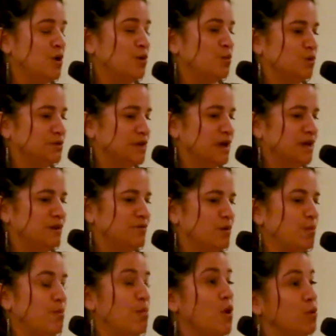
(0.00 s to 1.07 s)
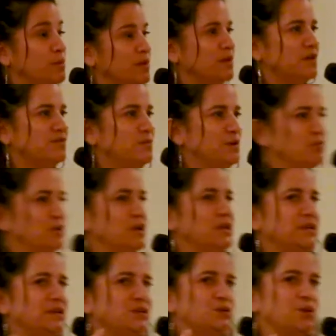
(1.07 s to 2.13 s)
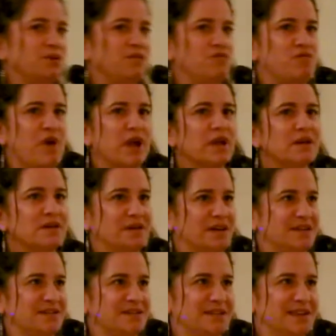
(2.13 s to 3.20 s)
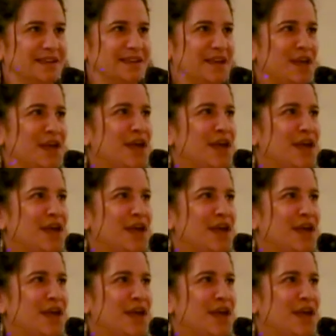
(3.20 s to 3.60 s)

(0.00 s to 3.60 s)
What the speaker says: was kind of a moment of me really sort of recognizing